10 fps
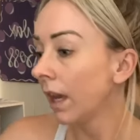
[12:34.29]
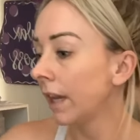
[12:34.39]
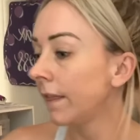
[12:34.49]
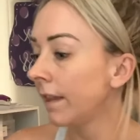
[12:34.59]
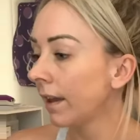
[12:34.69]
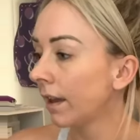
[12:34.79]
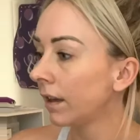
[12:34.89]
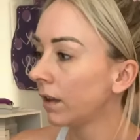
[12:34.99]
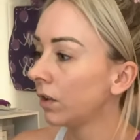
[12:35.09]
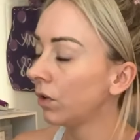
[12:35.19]
And then
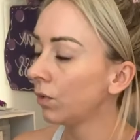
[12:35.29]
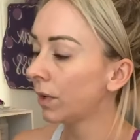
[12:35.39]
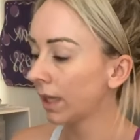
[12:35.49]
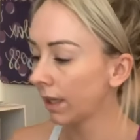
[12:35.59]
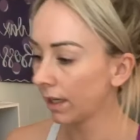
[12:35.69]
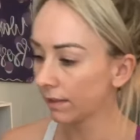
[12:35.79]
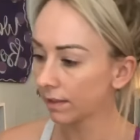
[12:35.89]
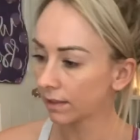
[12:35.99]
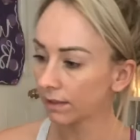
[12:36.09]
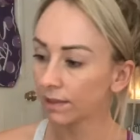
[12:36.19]
you get
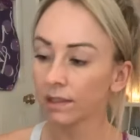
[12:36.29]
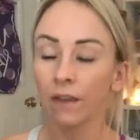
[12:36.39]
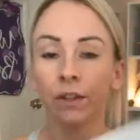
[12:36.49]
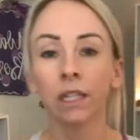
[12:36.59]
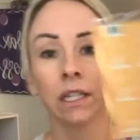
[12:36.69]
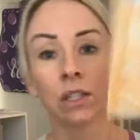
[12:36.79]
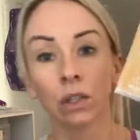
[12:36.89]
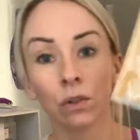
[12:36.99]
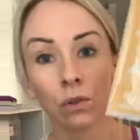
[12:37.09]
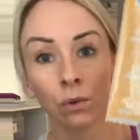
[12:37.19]

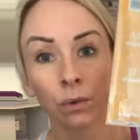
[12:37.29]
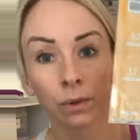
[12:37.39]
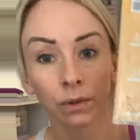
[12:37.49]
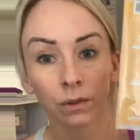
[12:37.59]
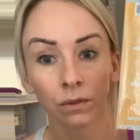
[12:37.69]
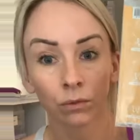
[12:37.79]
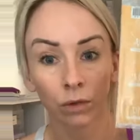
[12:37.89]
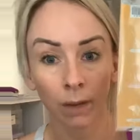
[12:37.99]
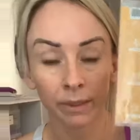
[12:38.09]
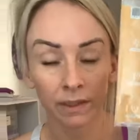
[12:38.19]
72
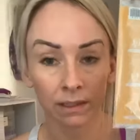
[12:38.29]
rub and